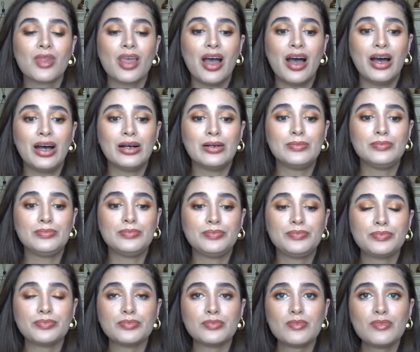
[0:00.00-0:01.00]
Um,
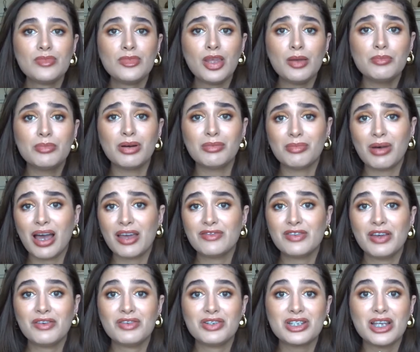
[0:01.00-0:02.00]
but my
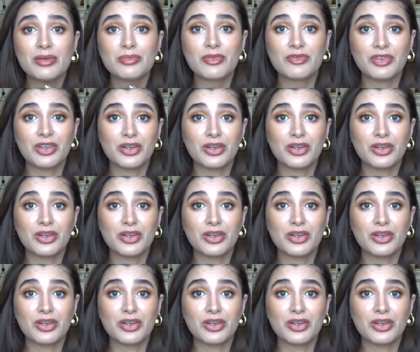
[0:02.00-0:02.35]
favorite time of